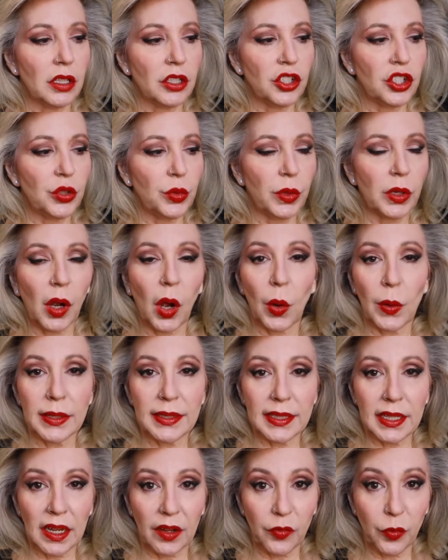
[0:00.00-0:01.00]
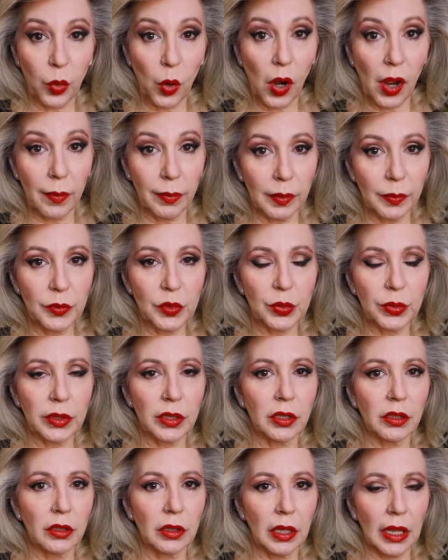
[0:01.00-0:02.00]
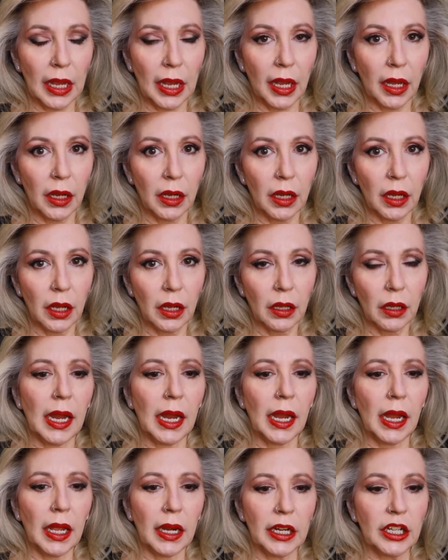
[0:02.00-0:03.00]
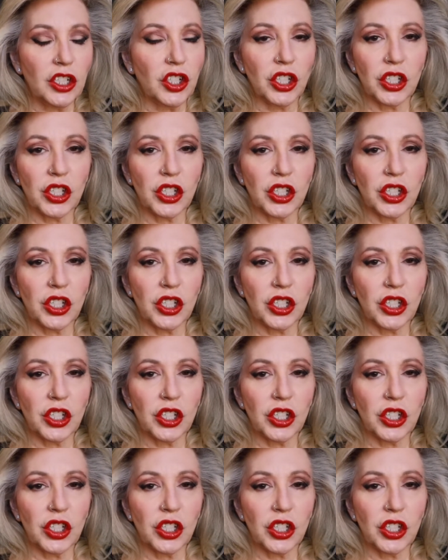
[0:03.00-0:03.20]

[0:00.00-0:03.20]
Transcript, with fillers: she would always have problems with her leg and it